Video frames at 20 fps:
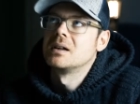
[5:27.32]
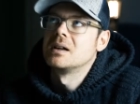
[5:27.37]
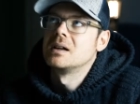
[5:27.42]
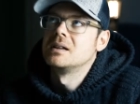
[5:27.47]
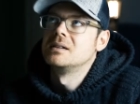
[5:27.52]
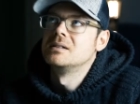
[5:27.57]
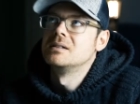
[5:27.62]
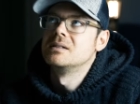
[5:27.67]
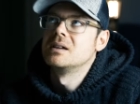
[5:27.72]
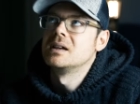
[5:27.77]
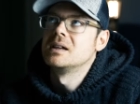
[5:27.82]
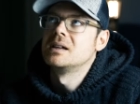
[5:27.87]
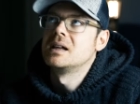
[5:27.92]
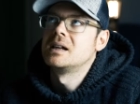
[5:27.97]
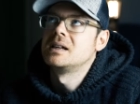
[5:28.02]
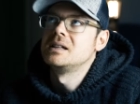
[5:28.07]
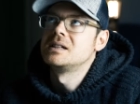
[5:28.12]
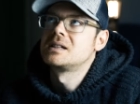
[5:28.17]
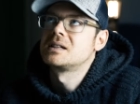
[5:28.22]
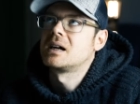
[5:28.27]
in
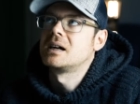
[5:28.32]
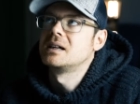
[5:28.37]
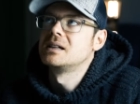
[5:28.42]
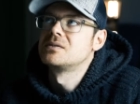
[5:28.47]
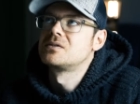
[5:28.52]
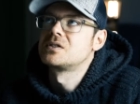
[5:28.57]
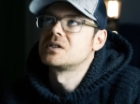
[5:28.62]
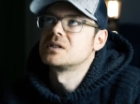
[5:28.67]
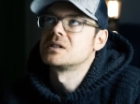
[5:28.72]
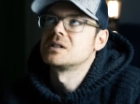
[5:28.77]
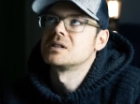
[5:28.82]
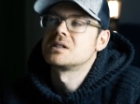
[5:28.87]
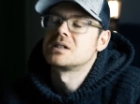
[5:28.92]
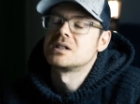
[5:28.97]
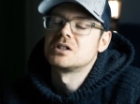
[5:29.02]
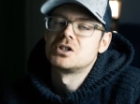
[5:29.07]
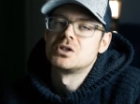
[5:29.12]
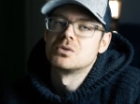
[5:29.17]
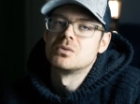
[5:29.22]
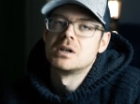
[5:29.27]
any kind of a
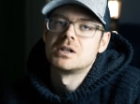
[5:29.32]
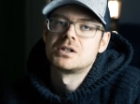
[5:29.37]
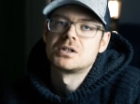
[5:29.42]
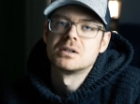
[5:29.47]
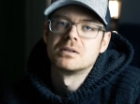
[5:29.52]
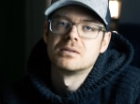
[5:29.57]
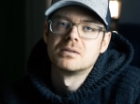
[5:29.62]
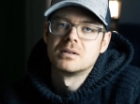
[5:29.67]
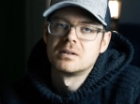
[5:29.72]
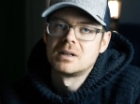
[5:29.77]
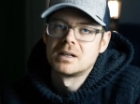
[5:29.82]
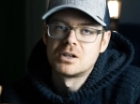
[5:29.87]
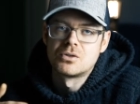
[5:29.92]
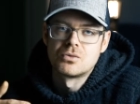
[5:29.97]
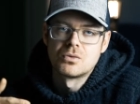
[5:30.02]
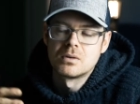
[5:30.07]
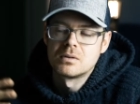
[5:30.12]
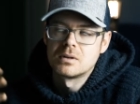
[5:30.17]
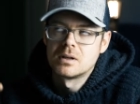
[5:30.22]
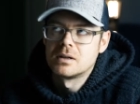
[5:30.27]
situation, like
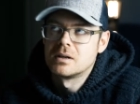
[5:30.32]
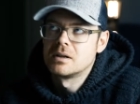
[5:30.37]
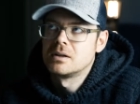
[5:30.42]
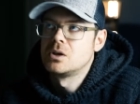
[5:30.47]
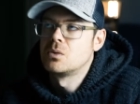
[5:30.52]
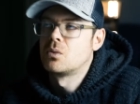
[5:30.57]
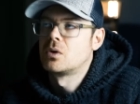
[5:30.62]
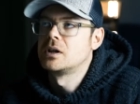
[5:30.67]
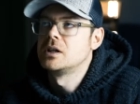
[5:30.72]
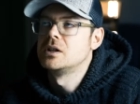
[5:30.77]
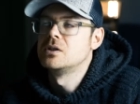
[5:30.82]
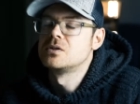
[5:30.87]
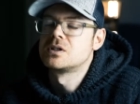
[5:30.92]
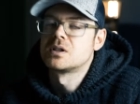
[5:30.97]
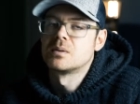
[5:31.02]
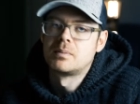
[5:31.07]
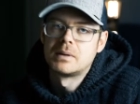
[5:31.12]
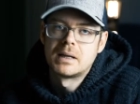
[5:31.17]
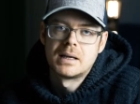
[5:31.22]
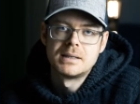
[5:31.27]
you want to use
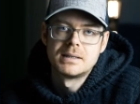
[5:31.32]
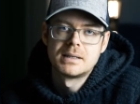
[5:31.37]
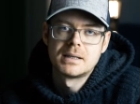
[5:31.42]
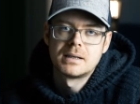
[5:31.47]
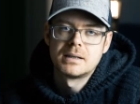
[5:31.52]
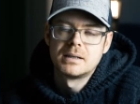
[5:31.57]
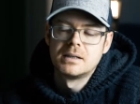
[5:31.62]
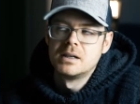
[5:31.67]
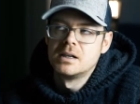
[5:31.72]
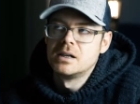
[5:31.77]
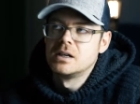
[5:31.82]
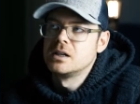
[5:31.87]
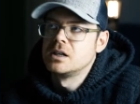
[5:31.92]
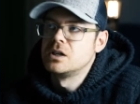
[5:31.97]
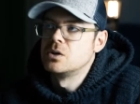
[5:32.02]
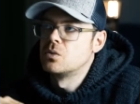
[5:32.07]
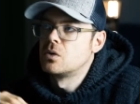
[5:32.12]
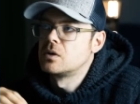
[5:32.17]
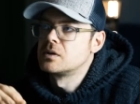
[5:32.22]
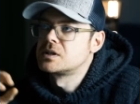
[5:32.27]
a blender,
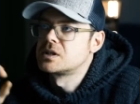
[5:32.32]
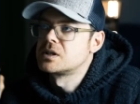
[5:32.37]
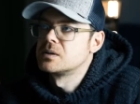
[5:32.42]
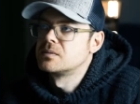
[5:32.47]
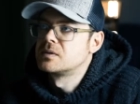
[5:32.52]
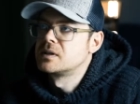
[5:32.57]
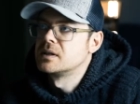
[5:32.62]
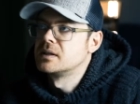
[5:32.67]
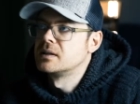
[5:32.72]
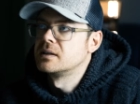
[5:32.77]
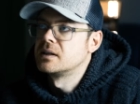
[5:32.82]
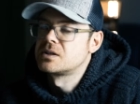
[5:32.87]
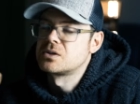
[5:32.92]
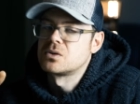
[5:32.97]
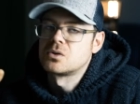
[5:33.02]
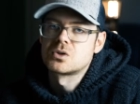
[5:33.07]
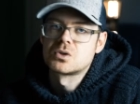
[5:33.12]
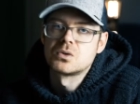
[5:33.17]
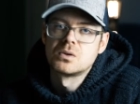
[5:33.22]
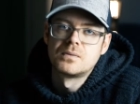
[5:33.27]
you want something that's
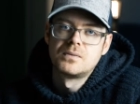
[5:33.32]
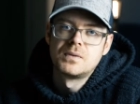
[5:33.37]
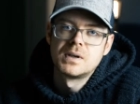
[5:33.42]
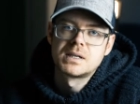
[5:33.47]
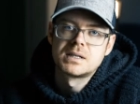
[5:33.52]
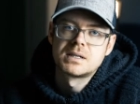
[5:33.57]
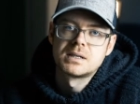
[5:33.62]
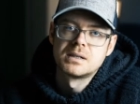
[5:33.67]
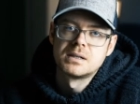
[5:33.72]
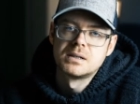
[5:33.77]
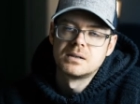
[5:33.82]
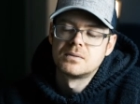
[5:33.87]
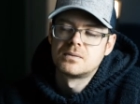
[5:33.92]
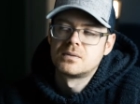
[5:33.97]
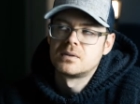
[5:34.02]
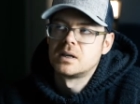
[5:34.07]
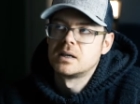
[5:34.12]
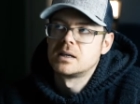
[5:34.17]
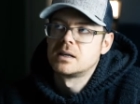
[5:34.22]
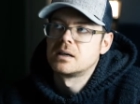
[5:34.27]
also a fixative,
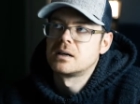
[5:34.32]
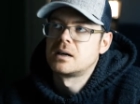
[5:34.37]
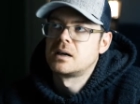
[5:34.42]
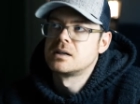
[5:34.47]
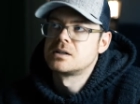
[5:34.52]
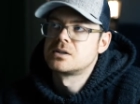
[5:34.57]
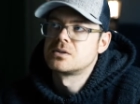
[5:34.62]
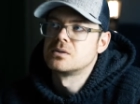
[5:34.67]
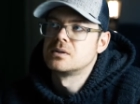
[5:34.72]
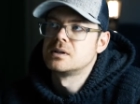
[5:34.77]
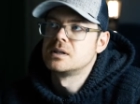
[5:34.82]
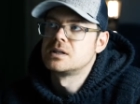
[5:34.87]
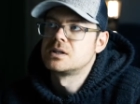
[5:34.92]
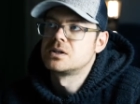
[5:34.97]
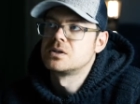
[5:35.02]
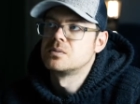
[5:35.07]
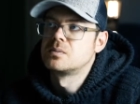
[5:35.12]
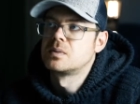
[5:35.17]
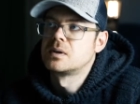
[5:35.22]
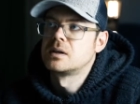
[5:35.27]
like Iso
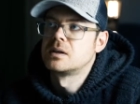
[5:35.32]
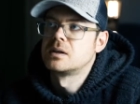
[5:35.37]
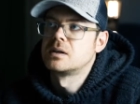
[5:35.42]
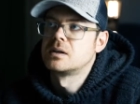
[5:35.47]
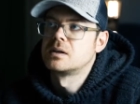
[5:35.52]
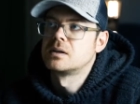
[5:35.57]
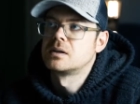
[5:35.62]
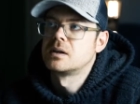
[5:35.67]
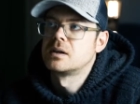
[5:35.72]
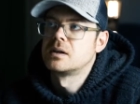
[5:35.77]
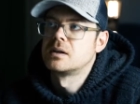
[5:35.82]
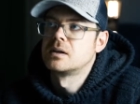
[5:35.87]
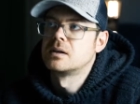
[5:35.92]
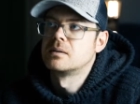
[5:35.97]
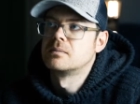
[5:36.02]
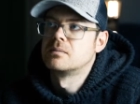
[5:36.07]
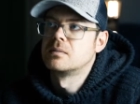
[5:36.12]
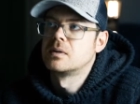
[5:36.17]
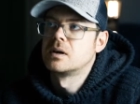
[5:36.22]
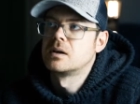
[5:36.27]
Super,
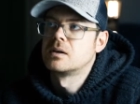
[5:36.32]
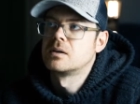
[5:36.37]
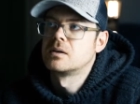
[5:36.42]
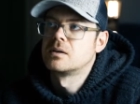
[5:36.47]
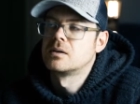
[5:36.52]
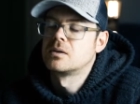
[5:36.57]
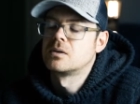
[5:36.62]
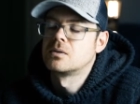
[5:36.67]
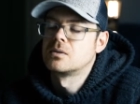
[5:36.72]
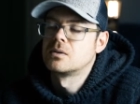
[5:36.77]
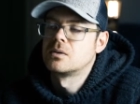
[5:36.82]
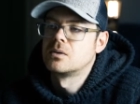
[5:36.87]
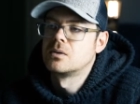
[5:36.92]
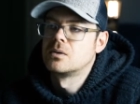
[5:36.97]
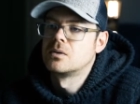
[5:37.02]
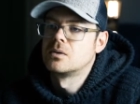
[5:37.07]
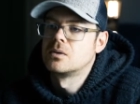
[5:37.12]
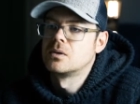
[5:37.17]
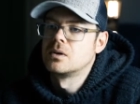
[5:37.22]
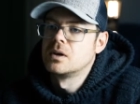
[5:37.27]

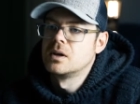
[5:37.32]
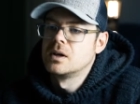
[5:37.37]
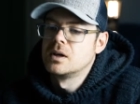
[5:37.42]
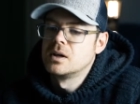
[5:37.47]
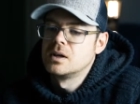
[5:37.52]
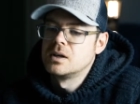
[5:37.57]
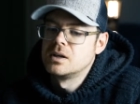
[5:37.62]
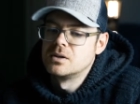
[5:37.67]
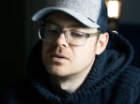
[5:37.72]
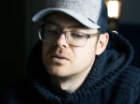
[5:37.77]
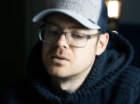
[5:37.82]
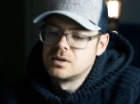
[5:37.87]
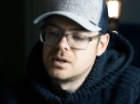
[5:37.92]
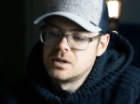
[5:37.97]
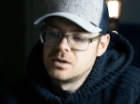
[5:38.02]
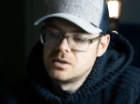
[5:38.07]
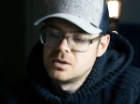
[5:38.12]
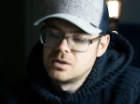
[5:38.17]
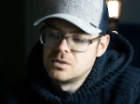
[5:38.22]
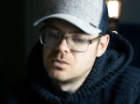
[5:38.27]
or you know,
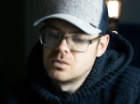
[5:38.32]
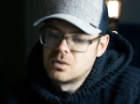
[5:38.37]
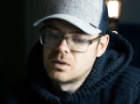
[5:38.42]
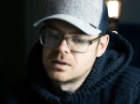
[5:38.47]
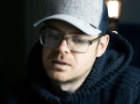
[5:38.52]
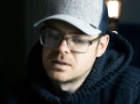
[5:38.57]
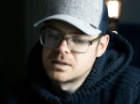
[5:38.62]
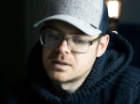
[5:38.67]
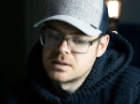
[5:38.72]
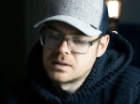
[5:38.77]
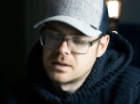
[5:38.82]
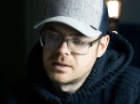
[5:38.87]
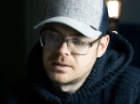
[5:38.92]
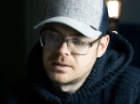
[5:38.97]
you want